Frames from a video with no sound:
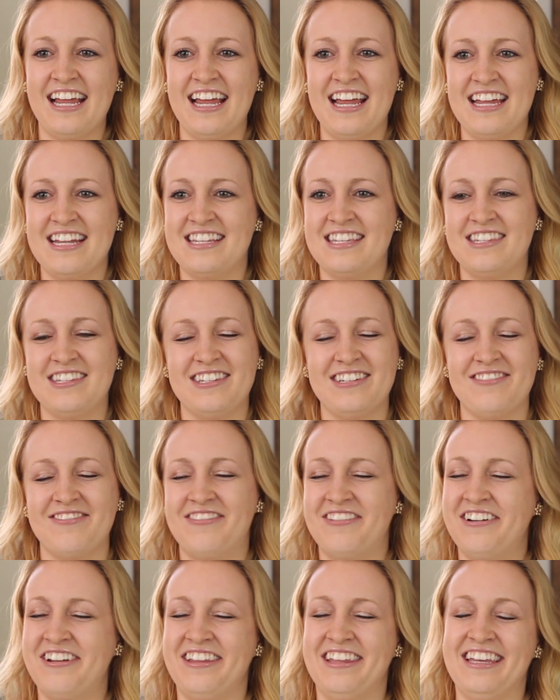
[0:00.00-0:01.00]
it's
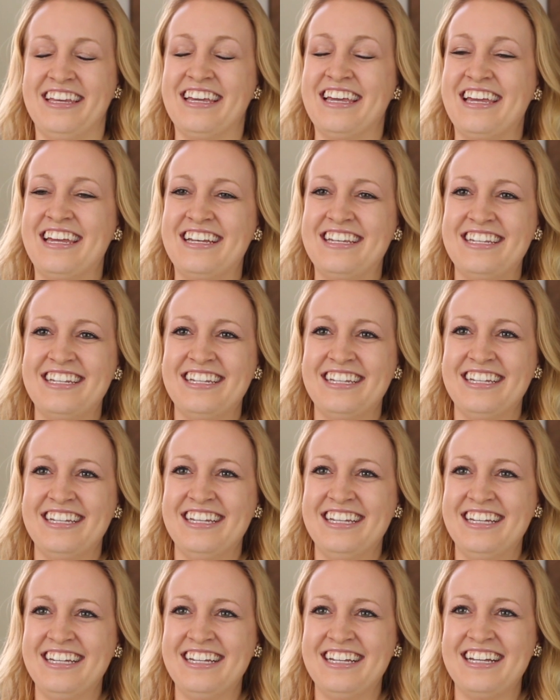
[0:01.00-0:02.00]
really good.
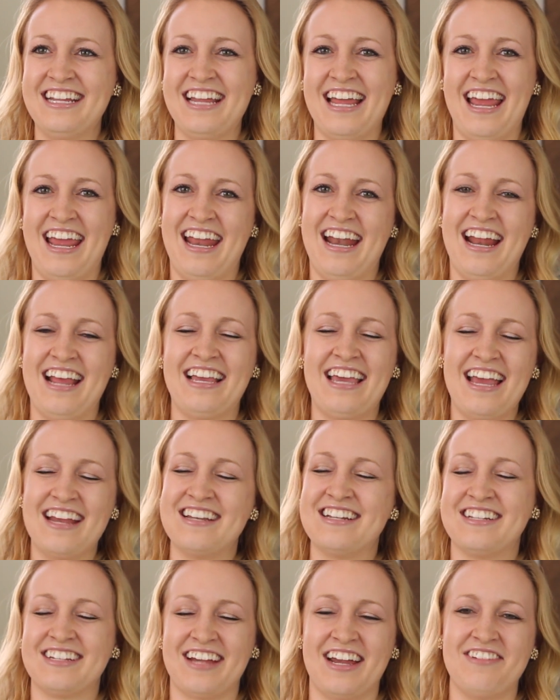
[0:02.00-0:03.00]
And I can't
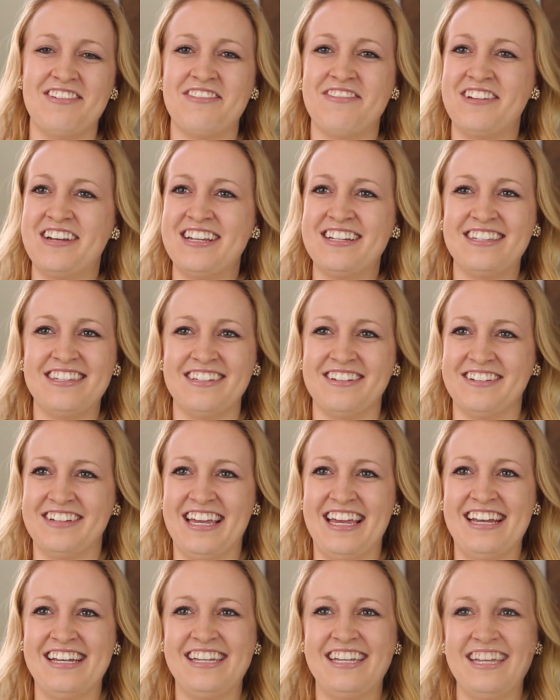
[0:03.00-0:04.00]
describe it, but it's so
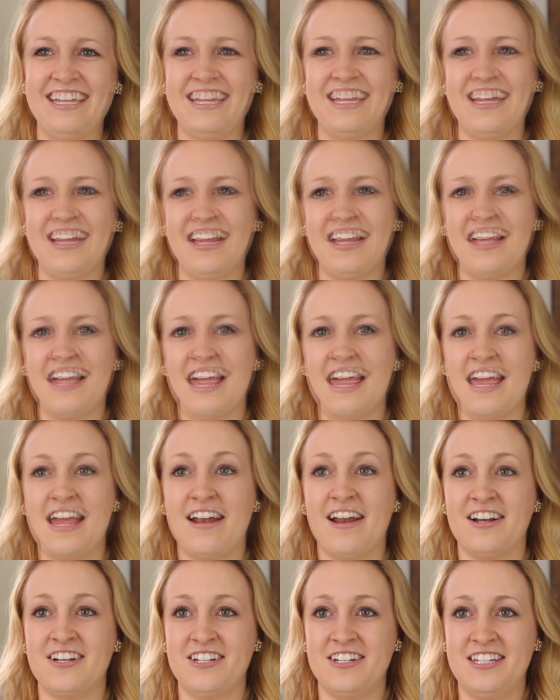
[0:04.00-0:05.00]
good. In
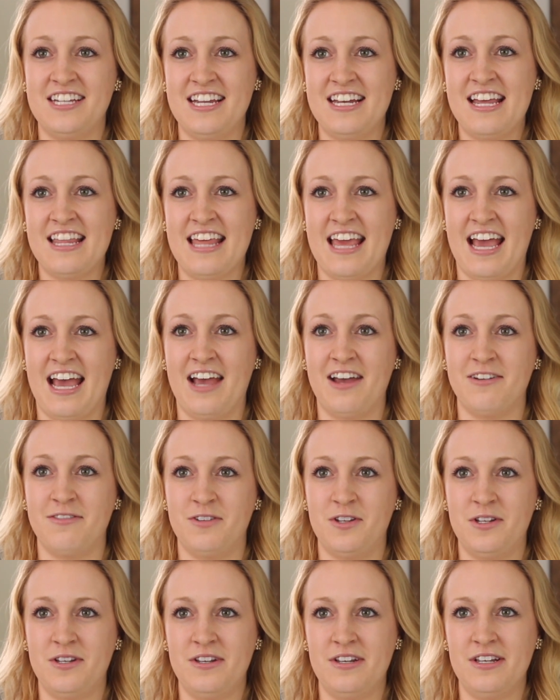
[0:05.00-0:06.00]
Argentina, they have
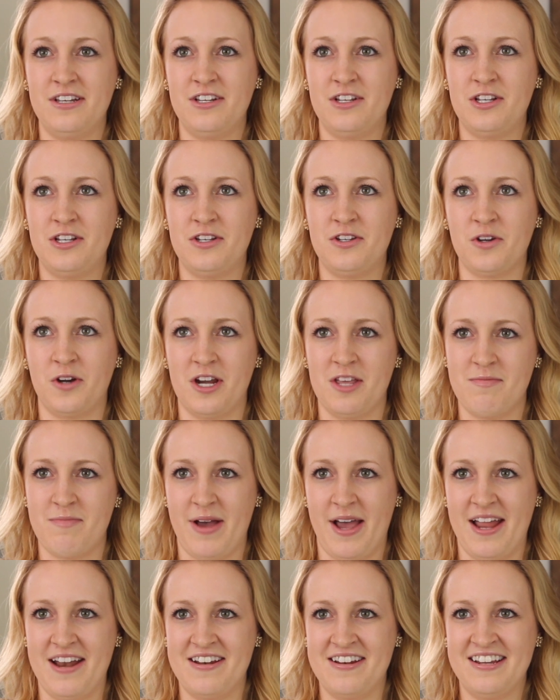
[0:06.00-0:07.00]

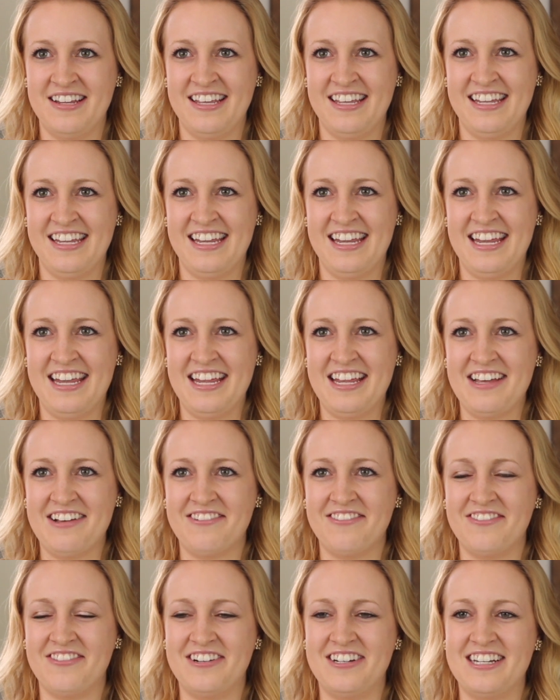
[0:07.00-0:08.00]
choripan,
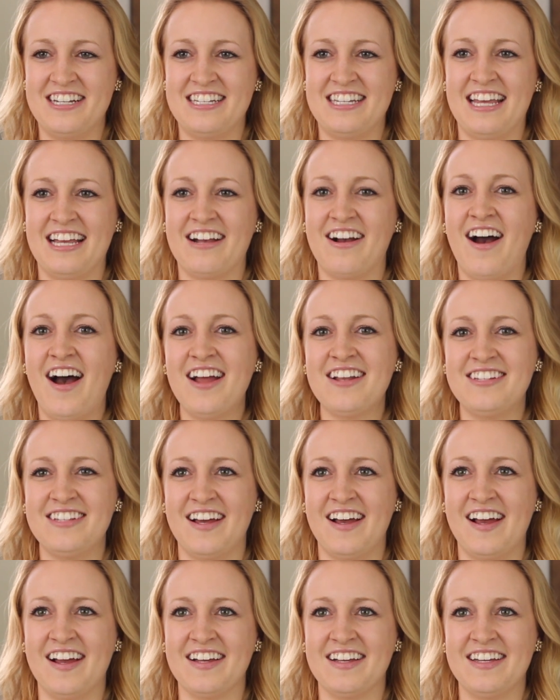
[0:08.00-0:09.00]
which is like a hot
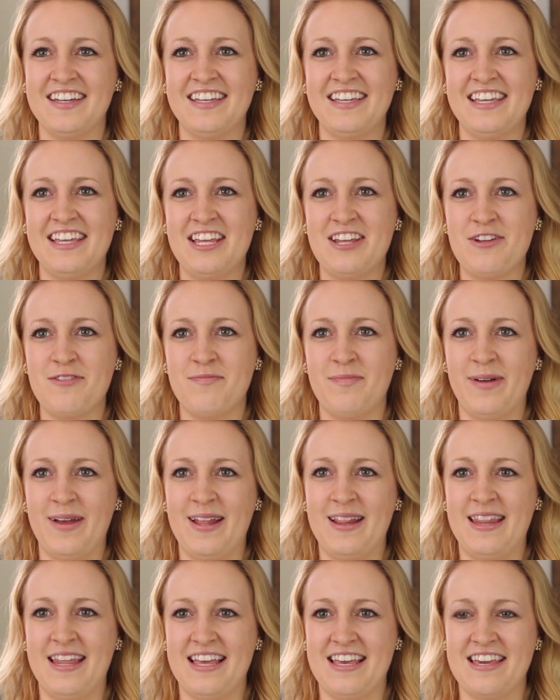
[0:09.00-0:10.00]
dog,
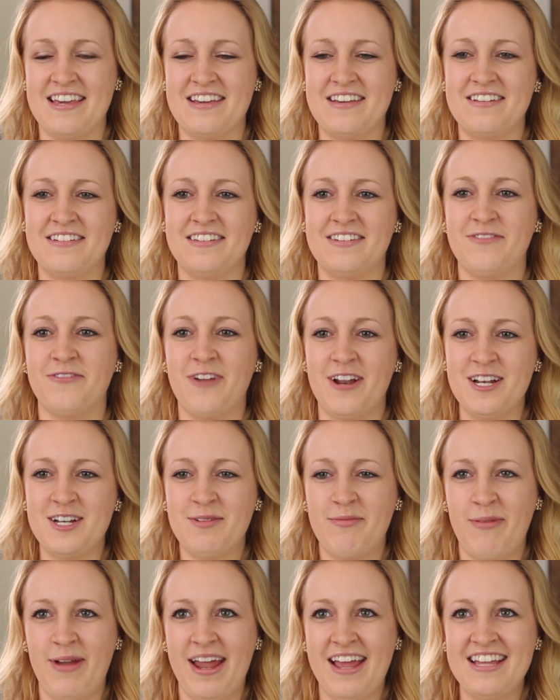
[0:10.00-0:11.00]
but they use
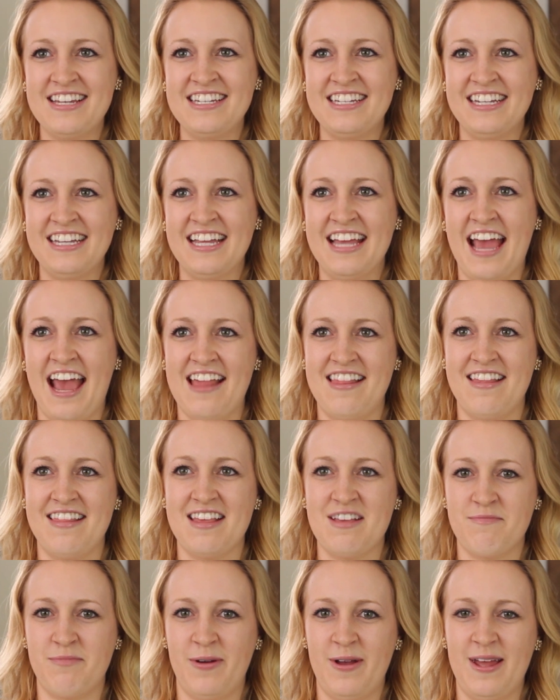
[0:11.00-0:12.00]
French bread and then
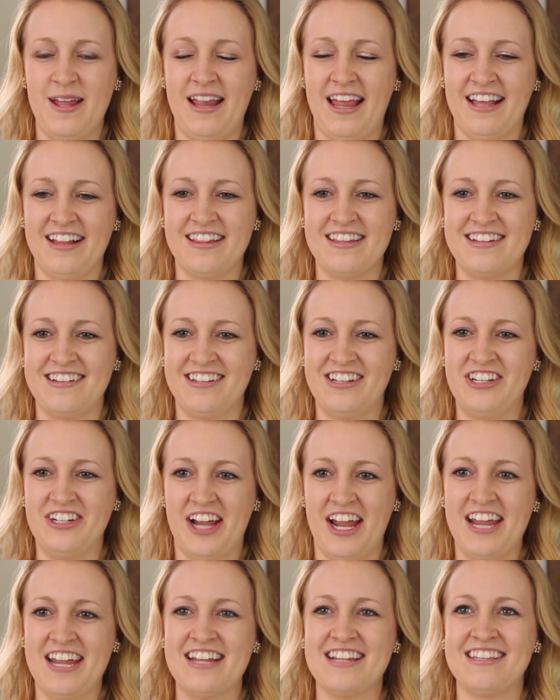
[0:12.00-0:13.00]
they put like this
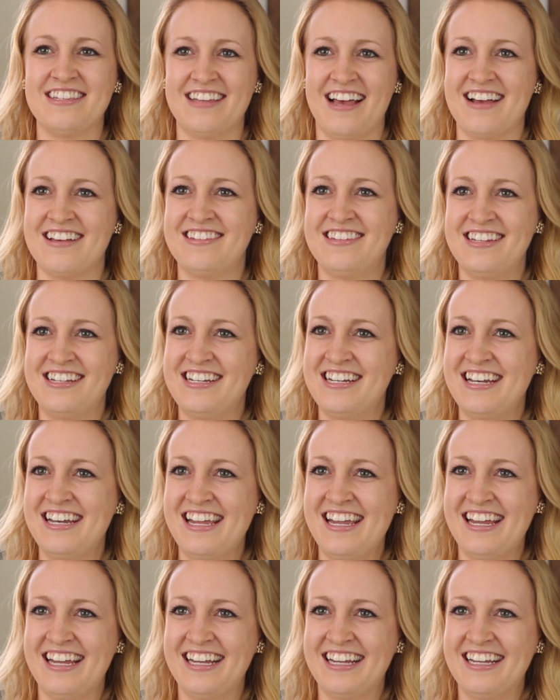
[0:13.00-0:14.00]
giant sausage in
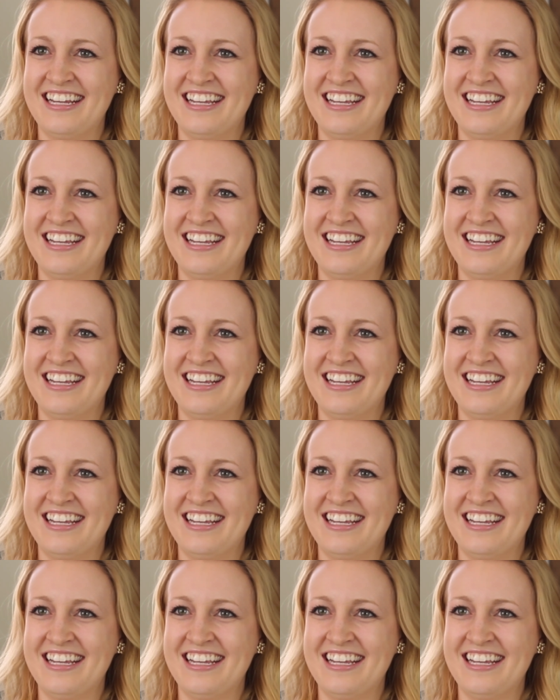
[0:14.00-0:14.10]
it